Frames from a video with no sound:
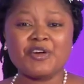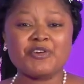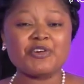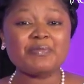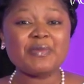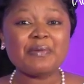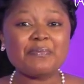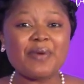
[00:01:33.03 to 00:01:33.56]

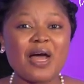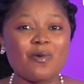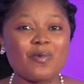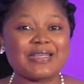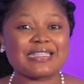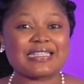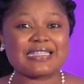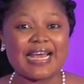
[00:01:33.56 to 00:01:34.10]
Remember
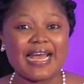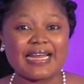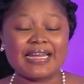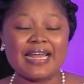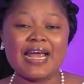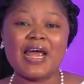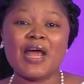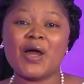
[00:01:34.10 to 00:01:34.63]
we
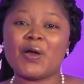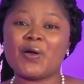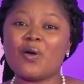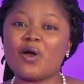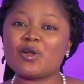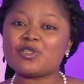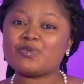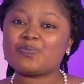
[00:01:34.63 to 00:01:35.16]
said
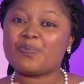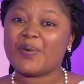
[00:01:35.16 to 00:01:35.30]
God's